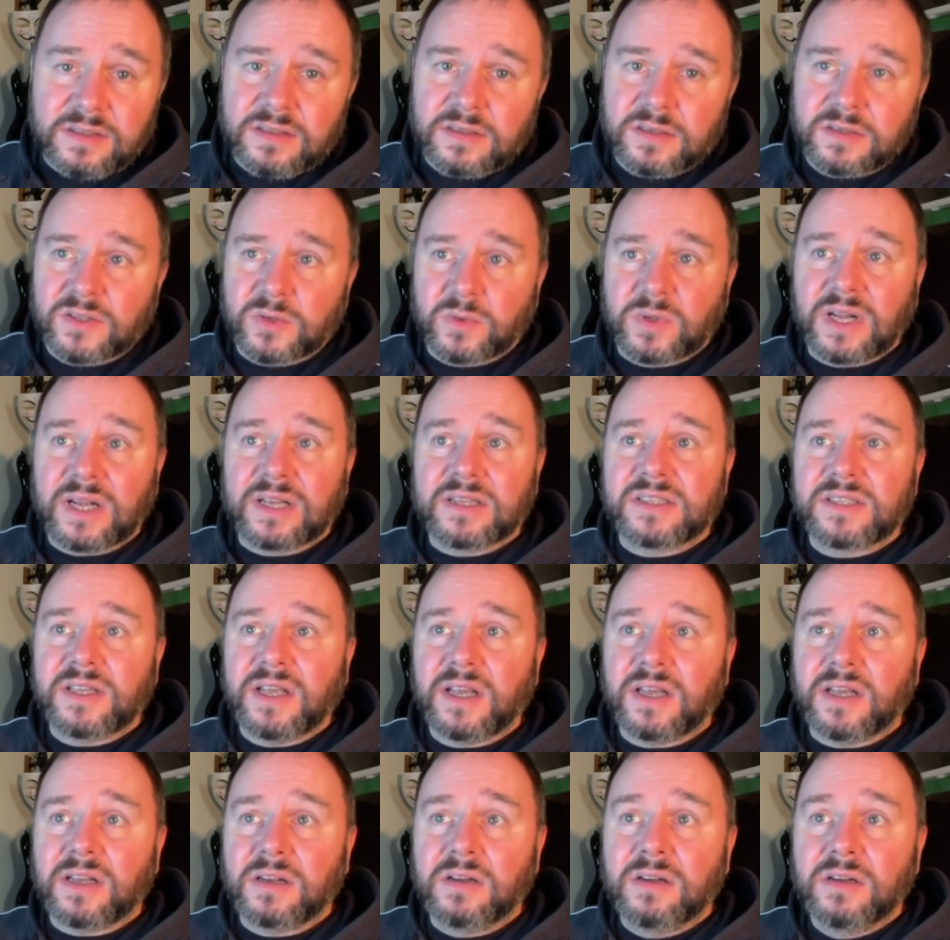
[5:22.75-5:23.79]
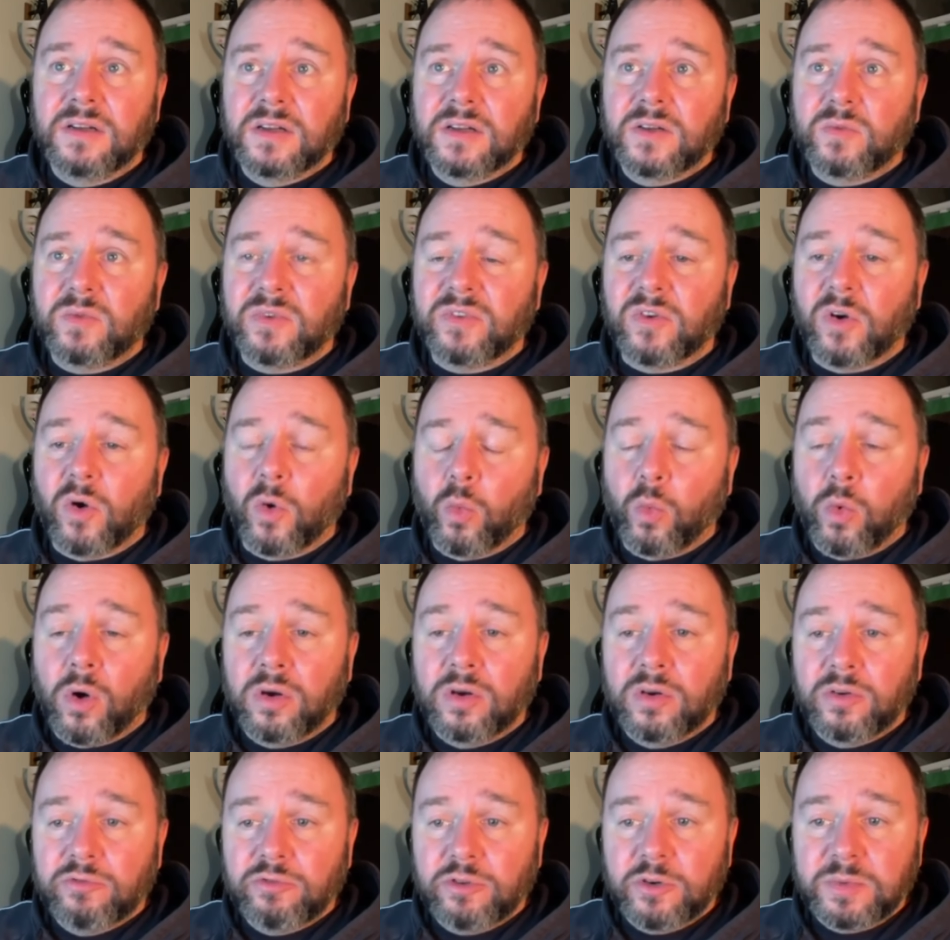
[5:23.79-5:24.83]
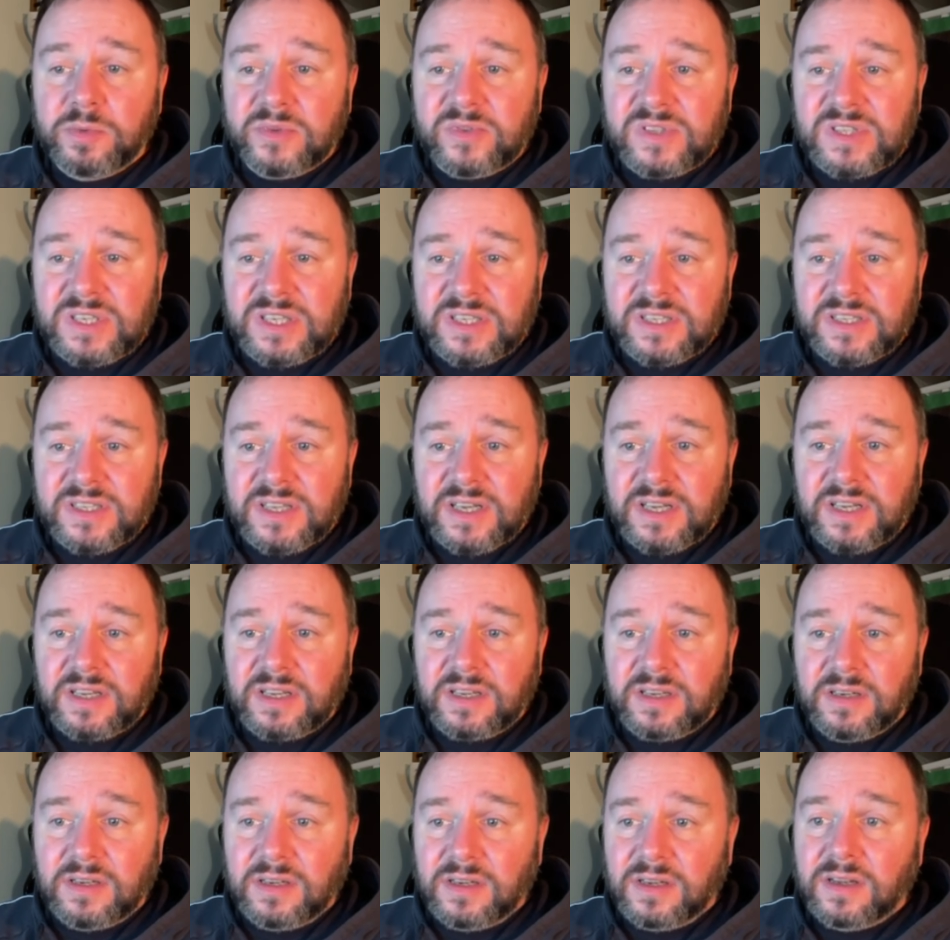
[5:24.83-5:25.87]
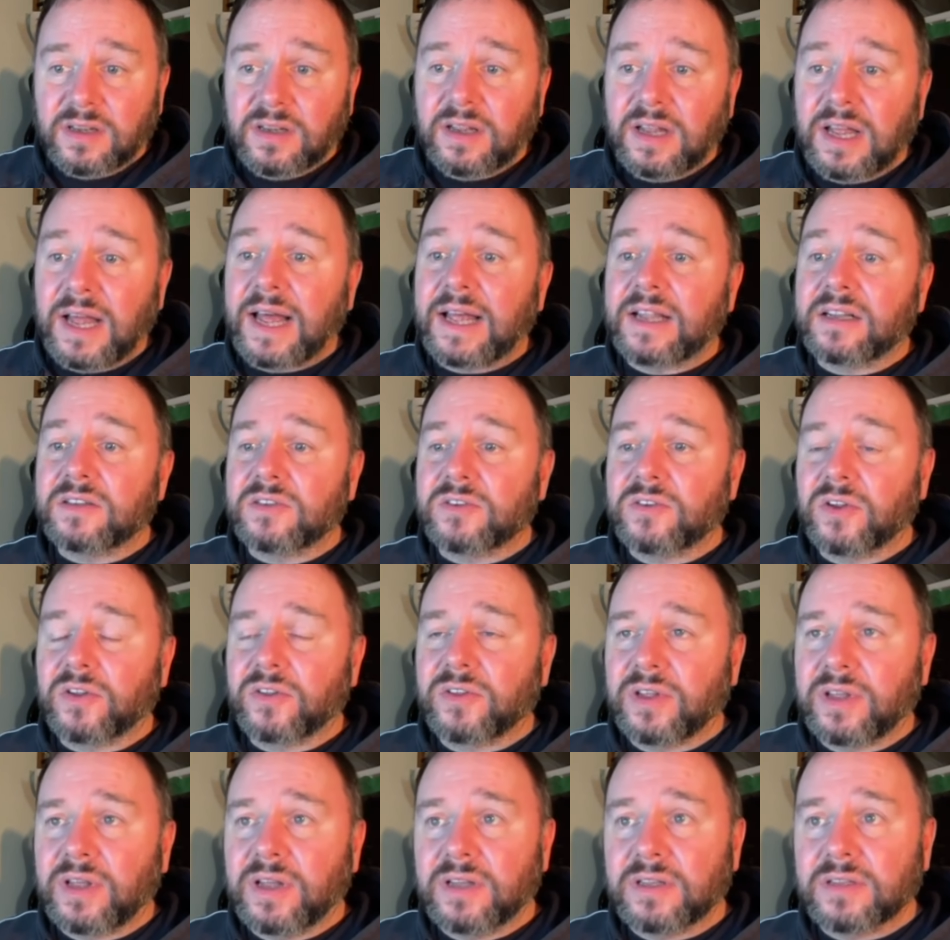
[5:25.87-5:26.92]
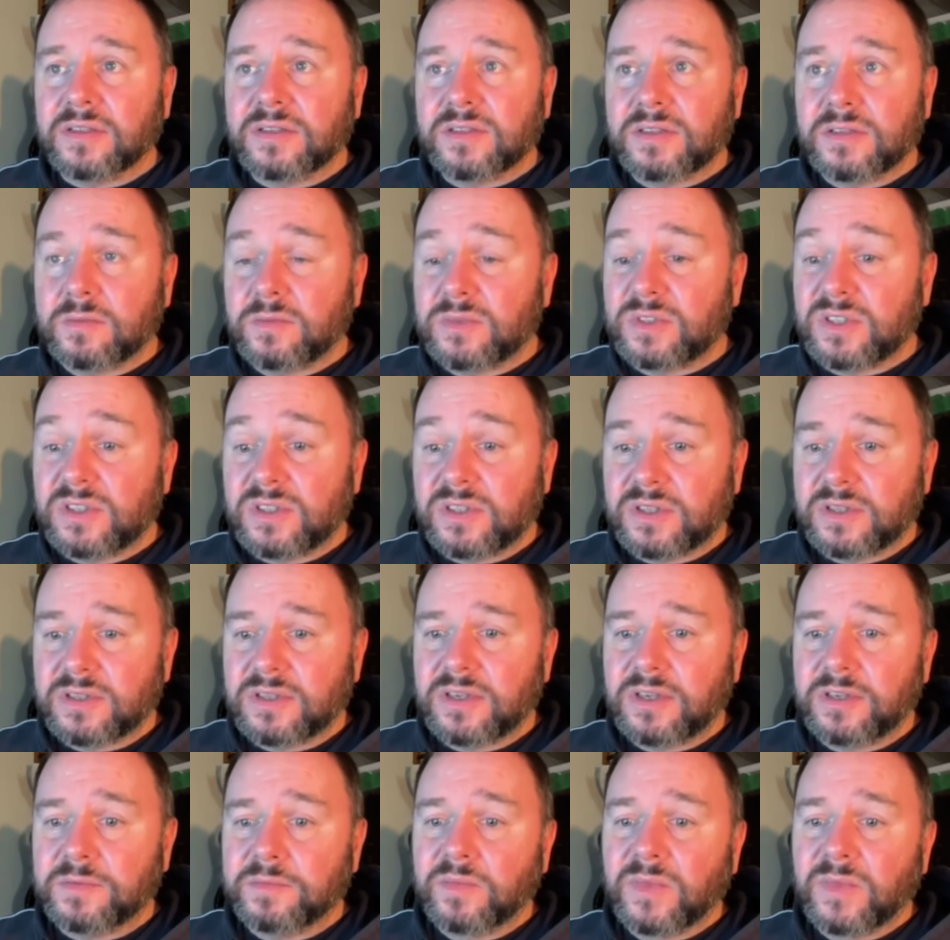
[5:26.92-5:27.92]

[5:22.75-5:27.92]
So we are saying we've got one group of 16 and nothing else, which is 16.